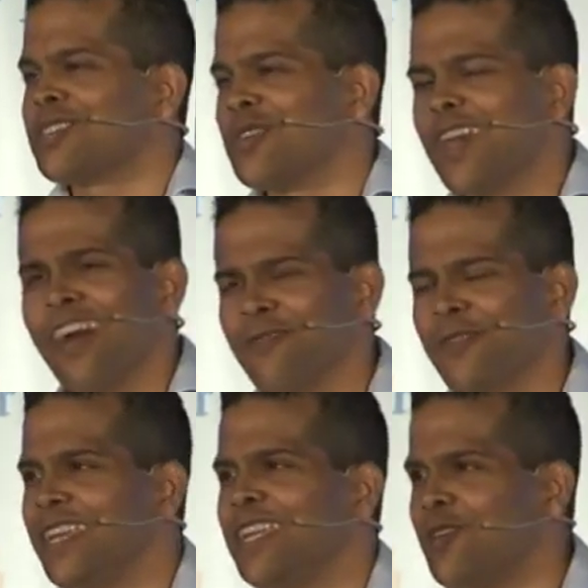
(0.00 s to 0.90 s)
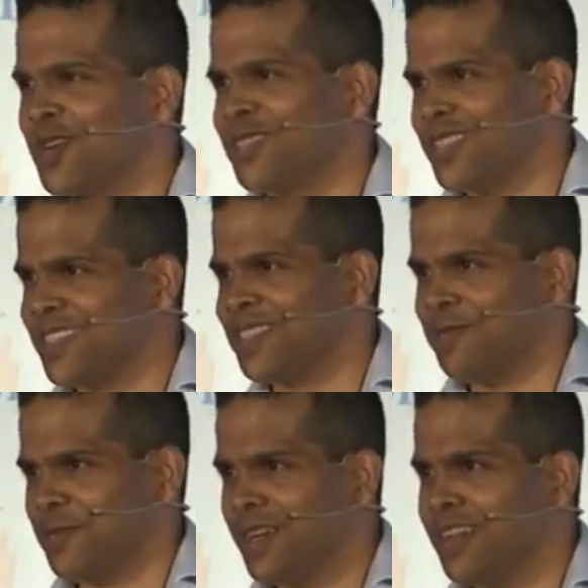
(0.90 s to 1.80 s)
so you can't really dodge the
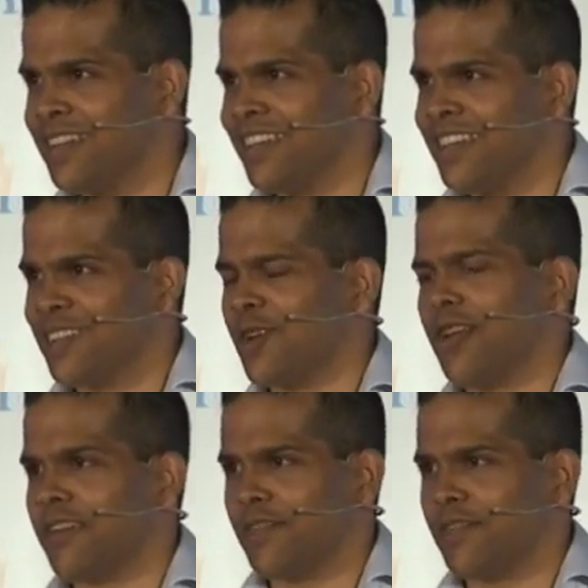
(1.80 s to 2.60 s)
system, right? It's not like